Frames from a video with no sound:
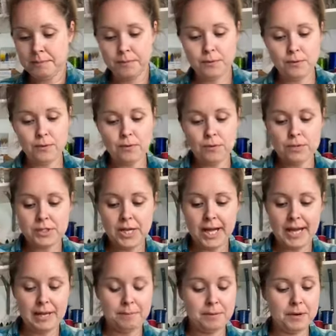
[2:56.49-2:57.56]
all
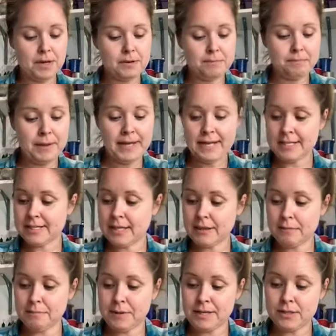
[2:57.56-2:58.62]
tapered, biggest in the
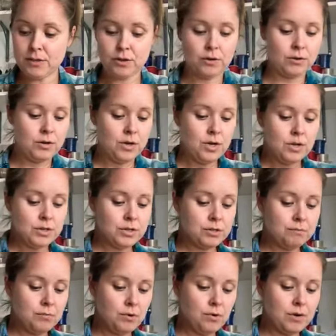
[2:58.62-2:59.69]
middle,
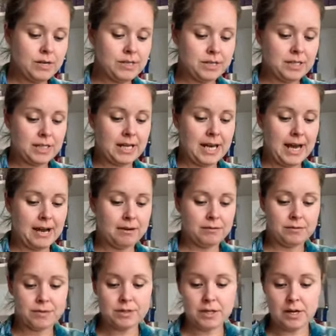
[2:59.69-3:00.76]
smallest to the
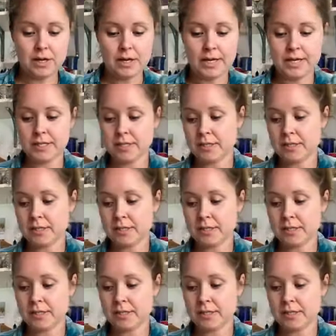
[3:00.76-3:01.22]
outside.